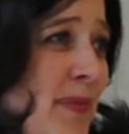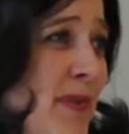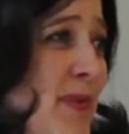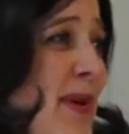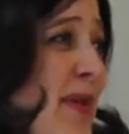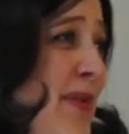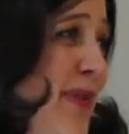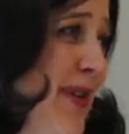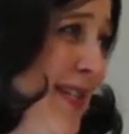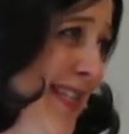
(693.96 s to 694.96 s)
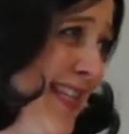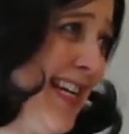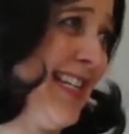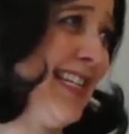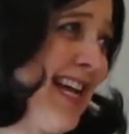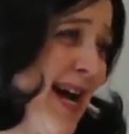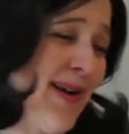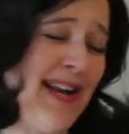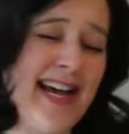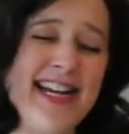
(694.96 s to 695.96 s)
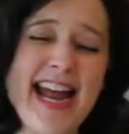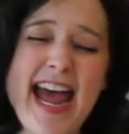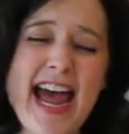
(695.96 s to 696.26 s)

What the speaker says: It's one of the first things Caroline